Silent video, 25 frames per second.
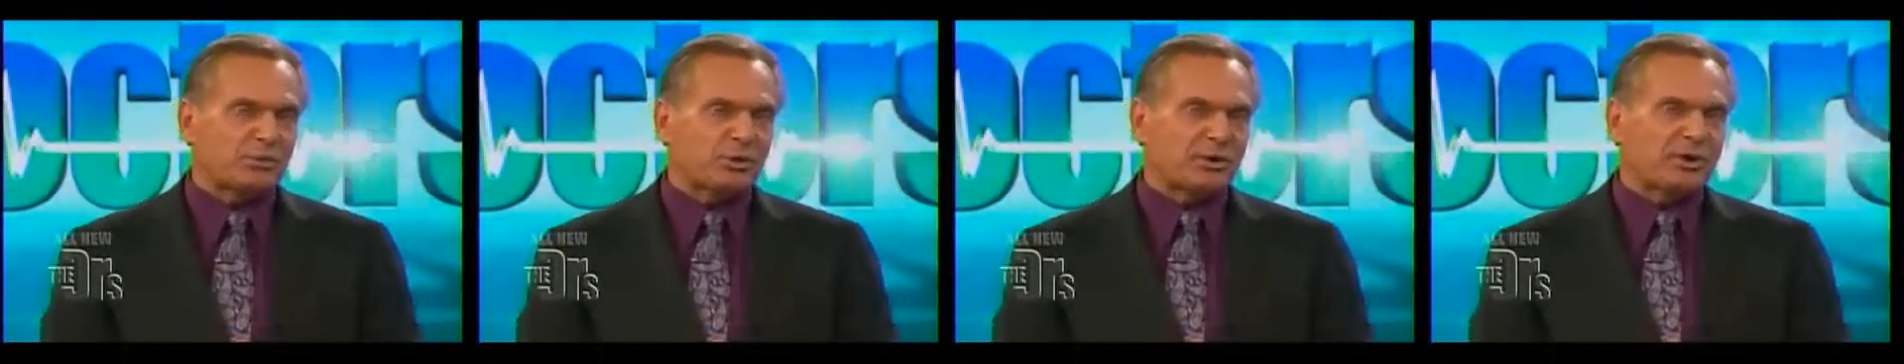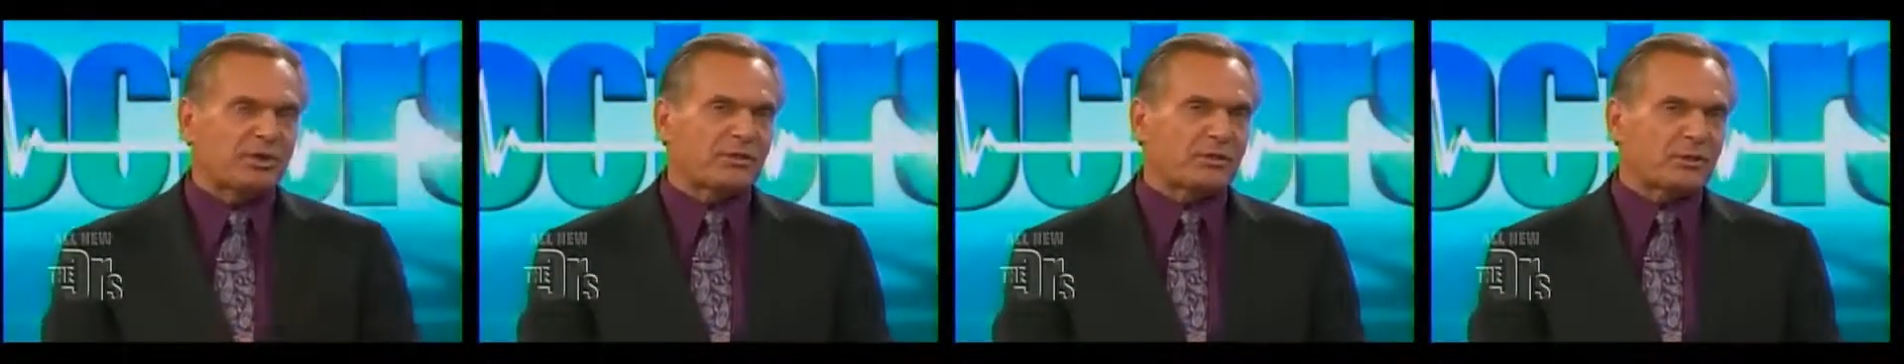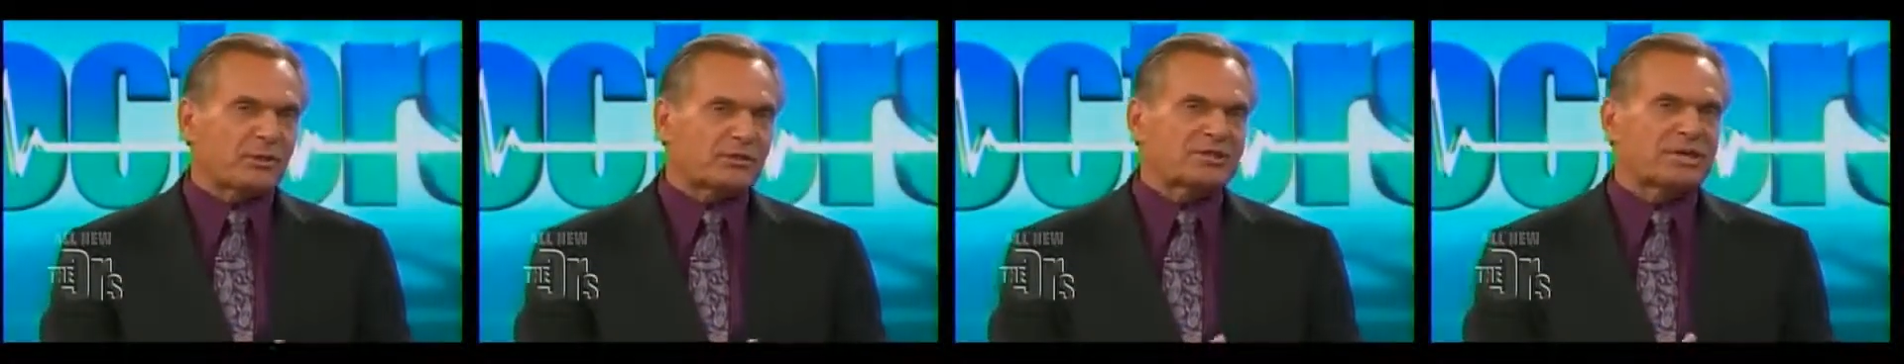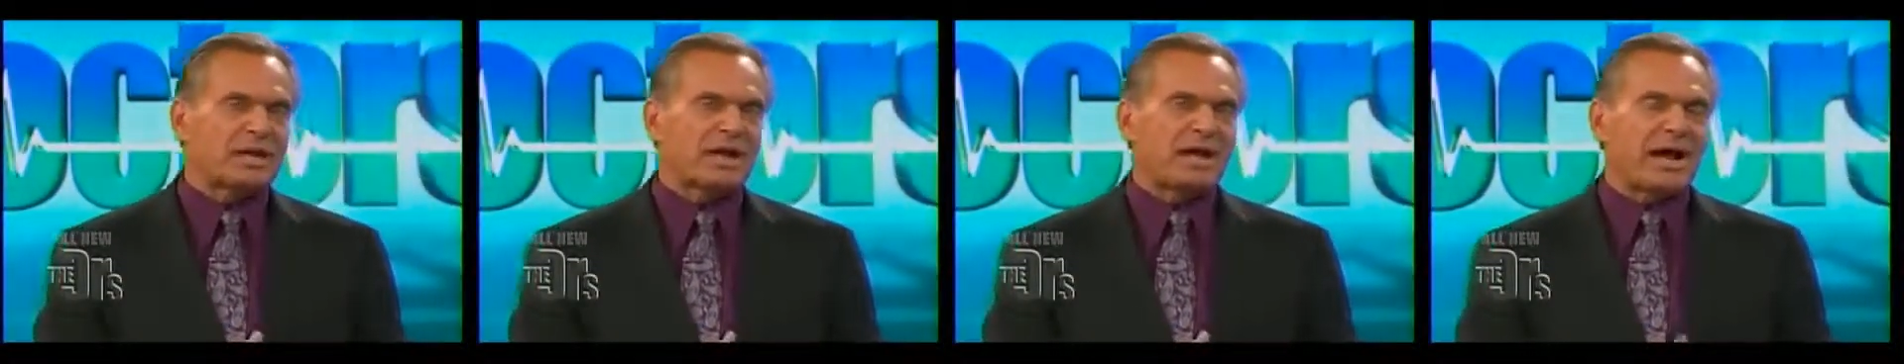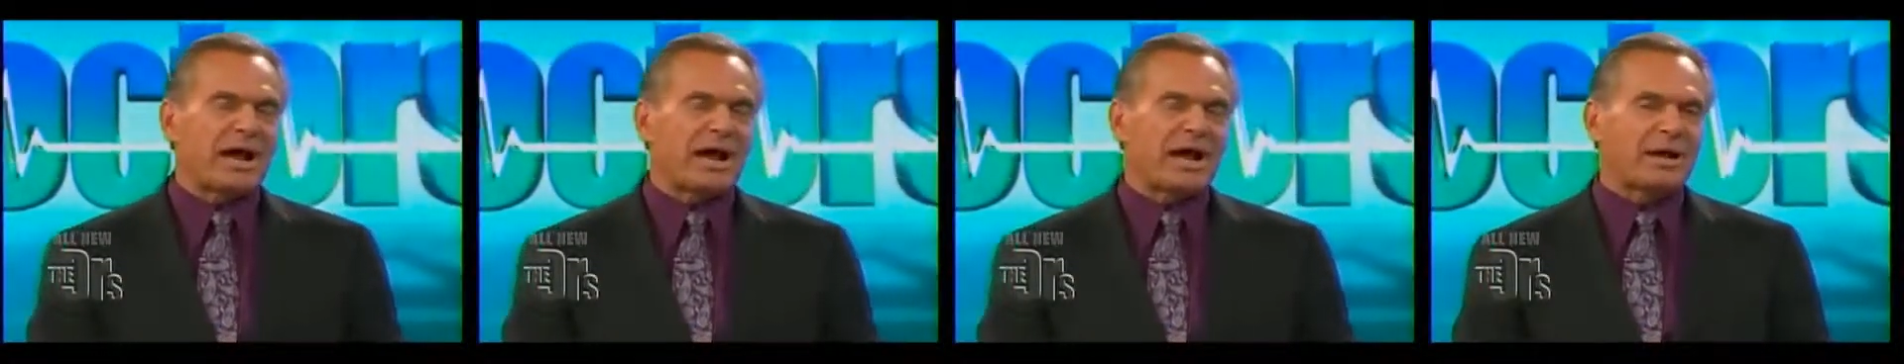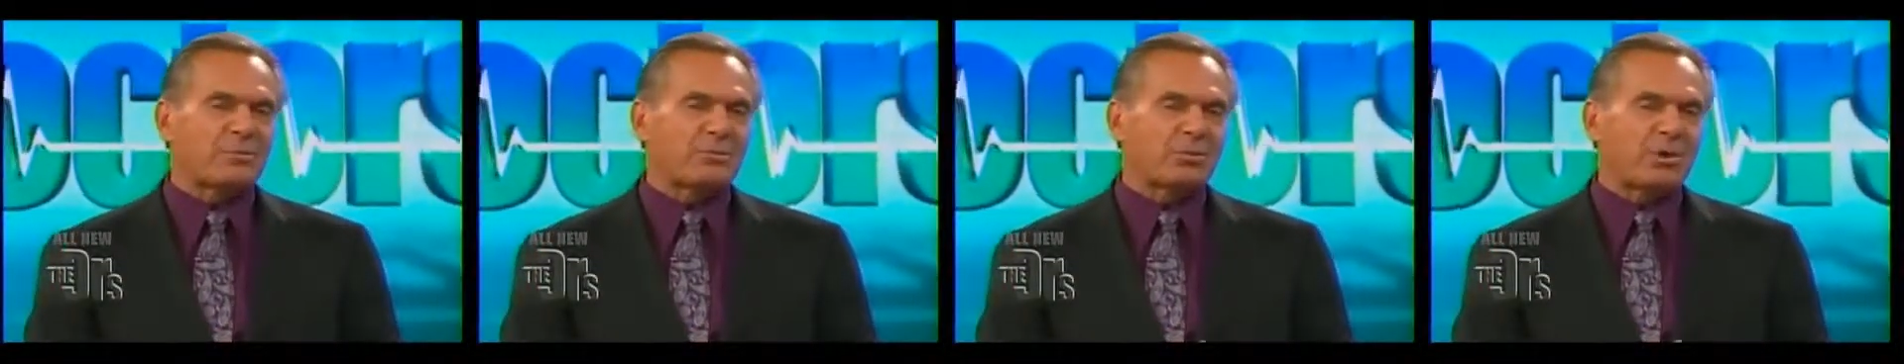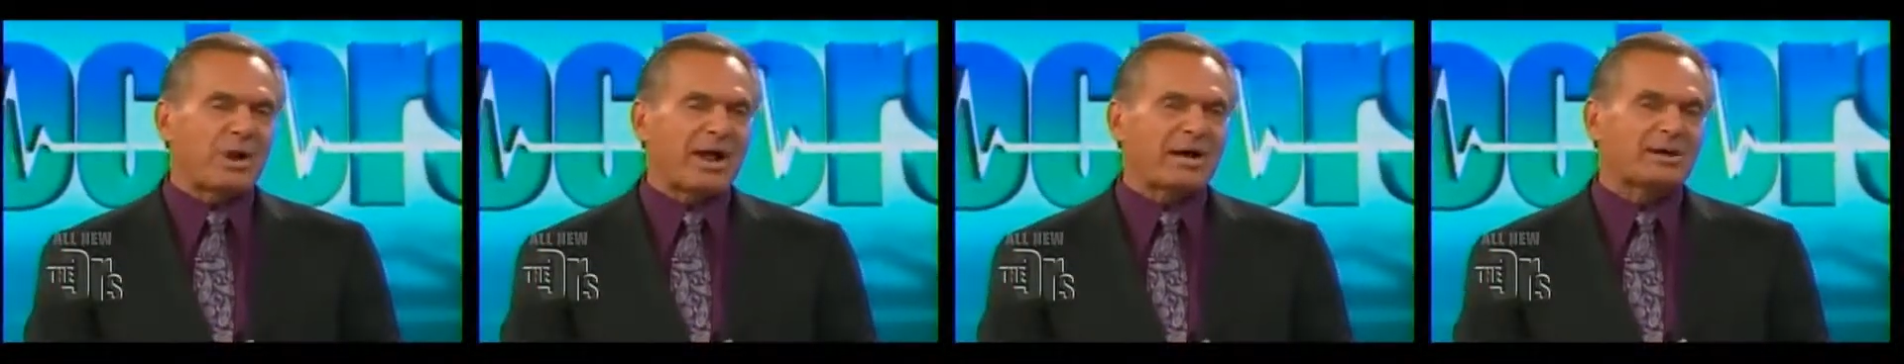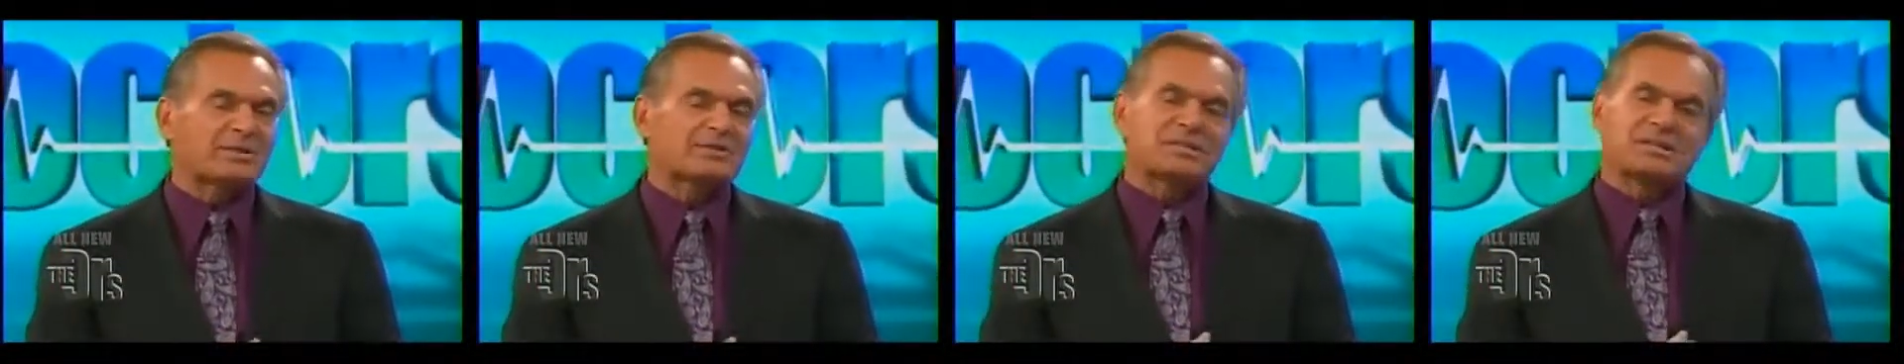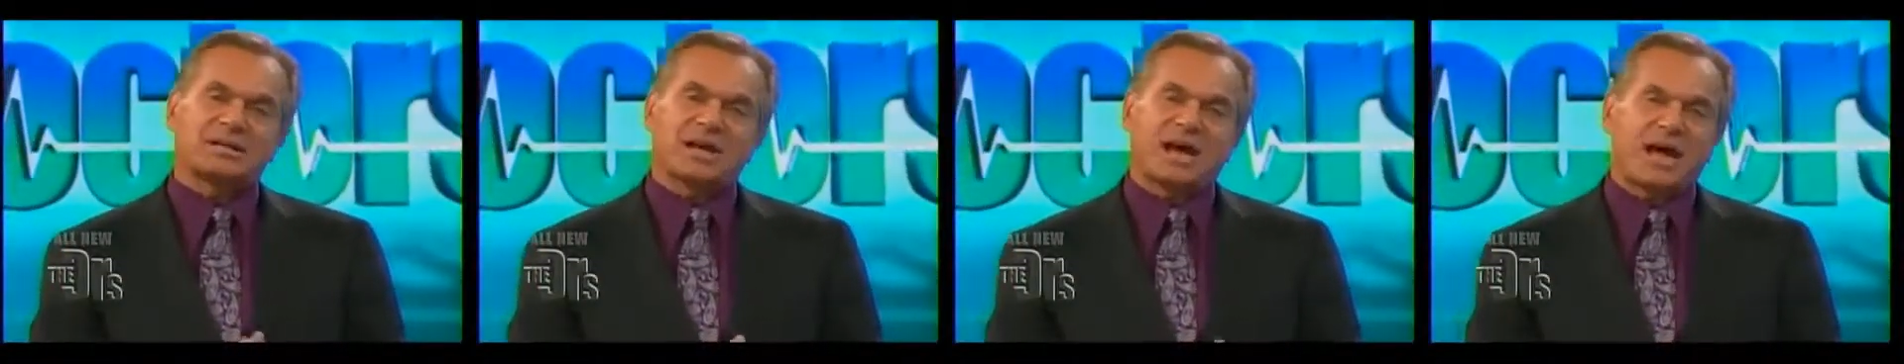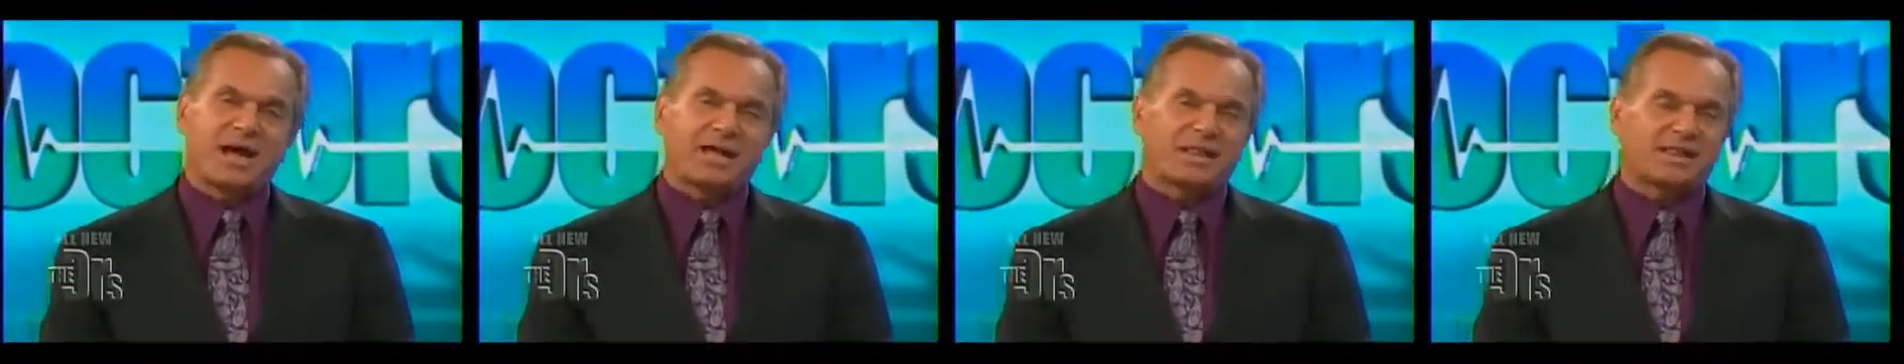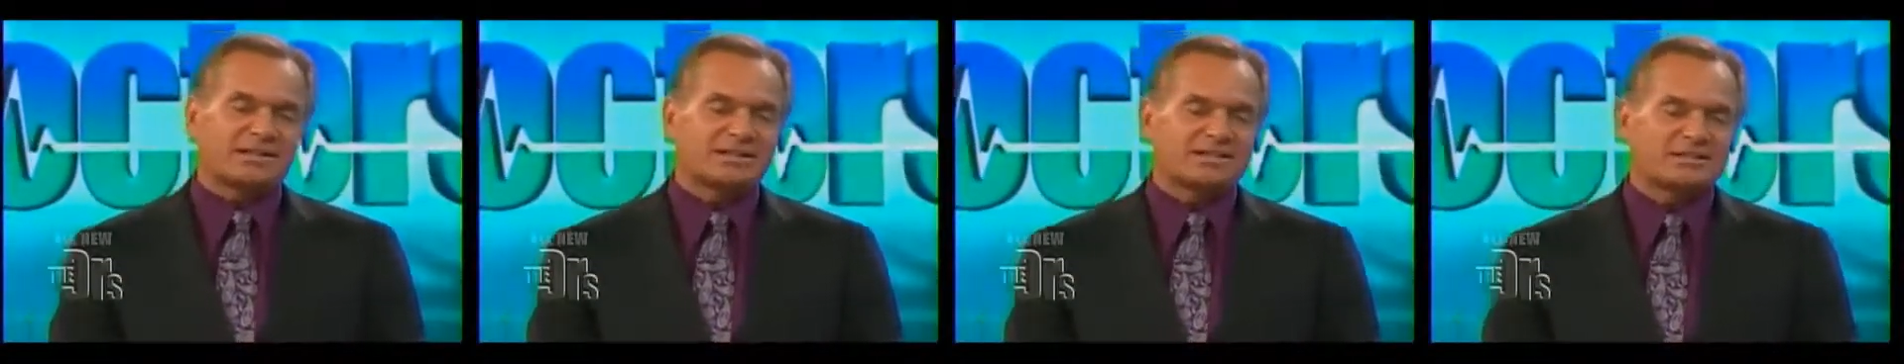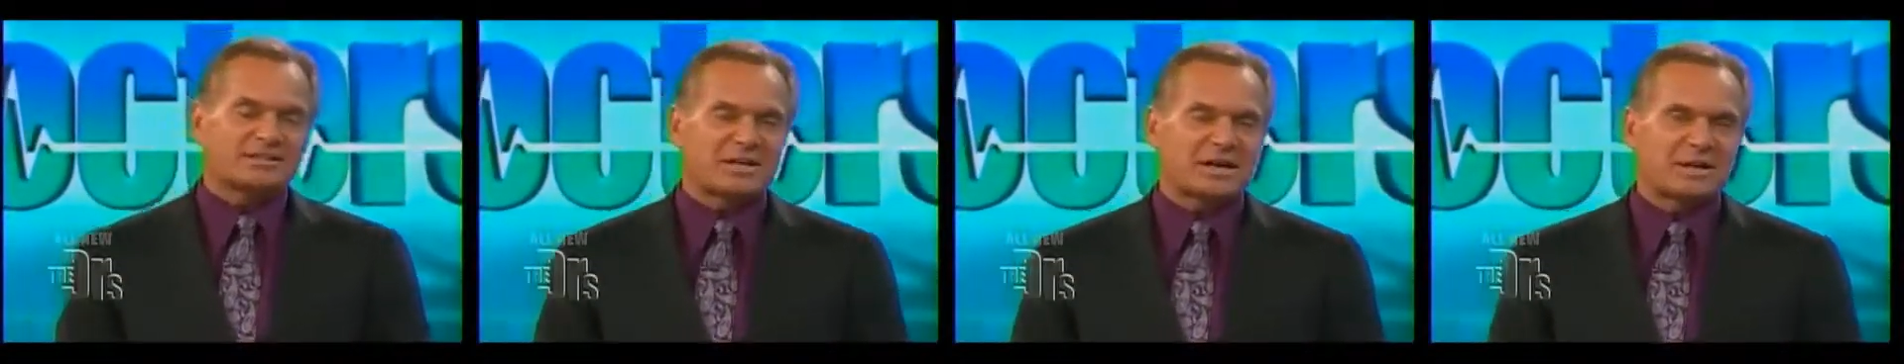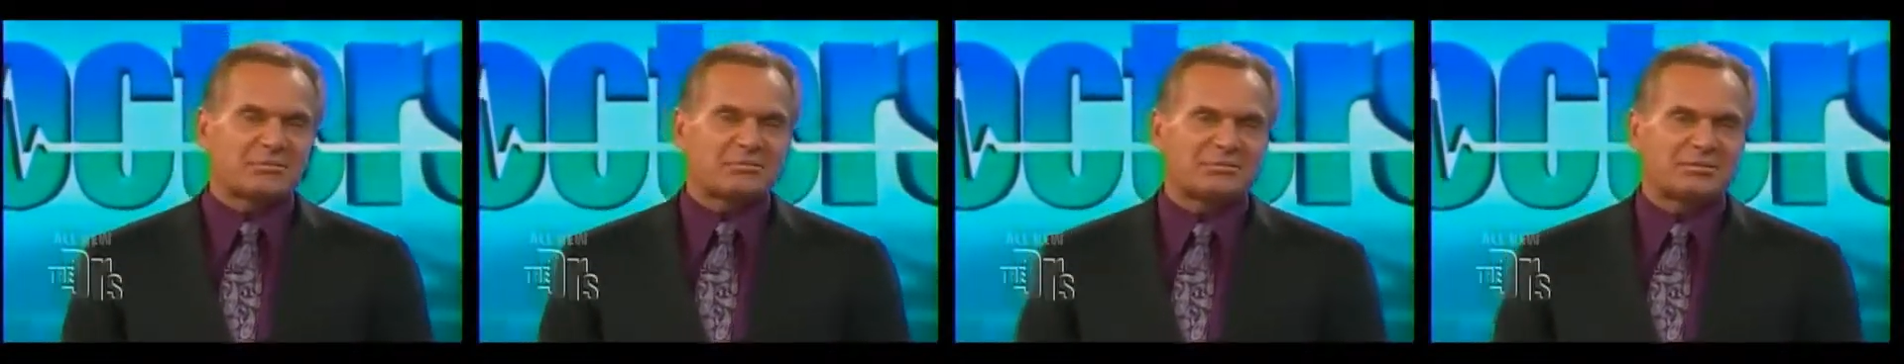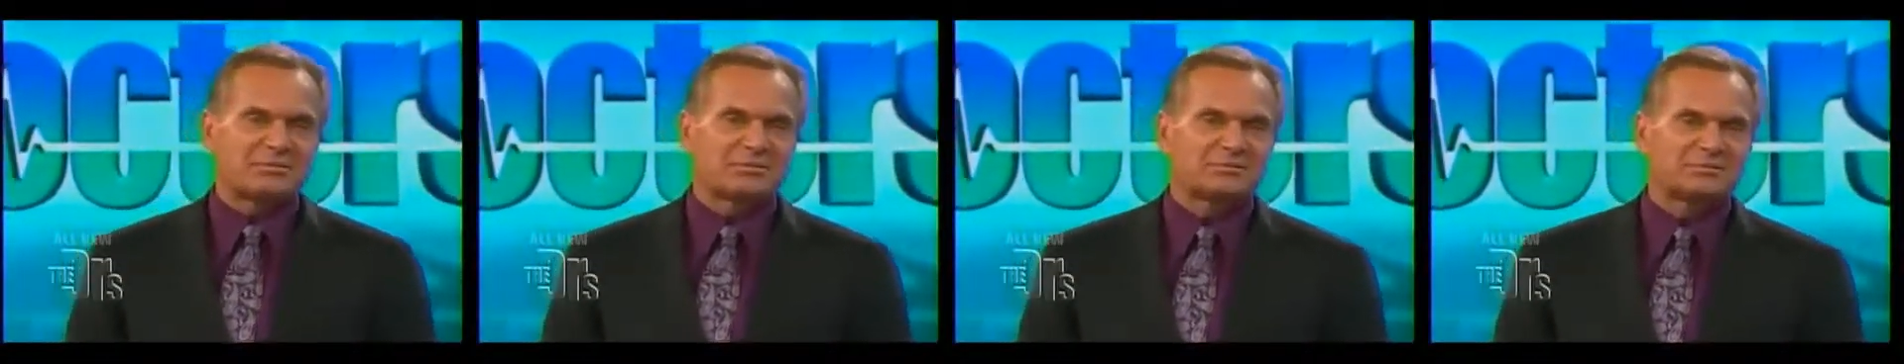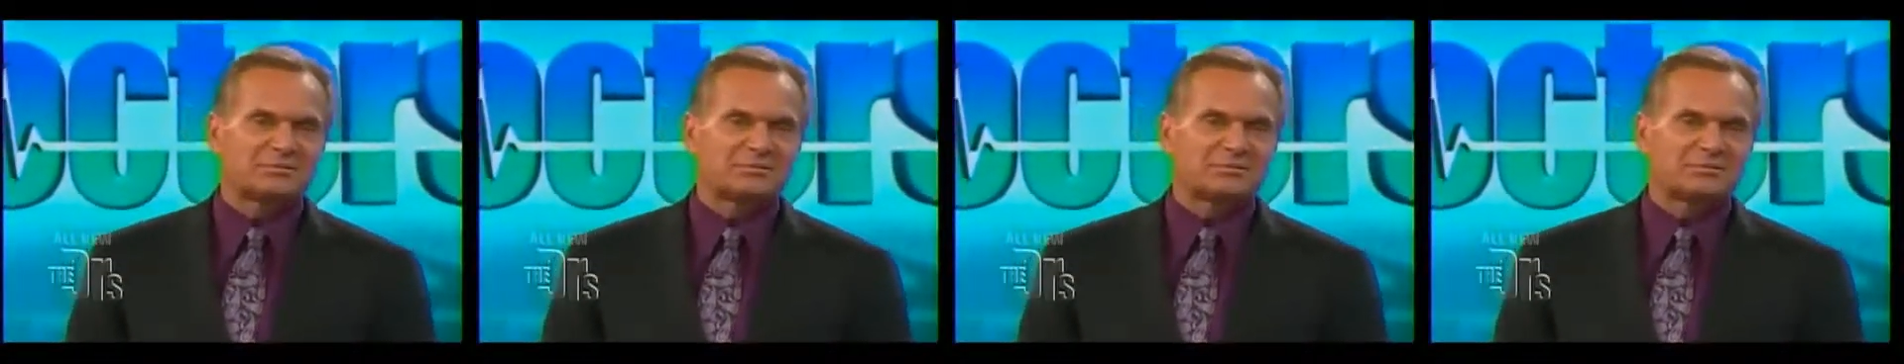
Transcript: bring those eyebrows and eyelids up.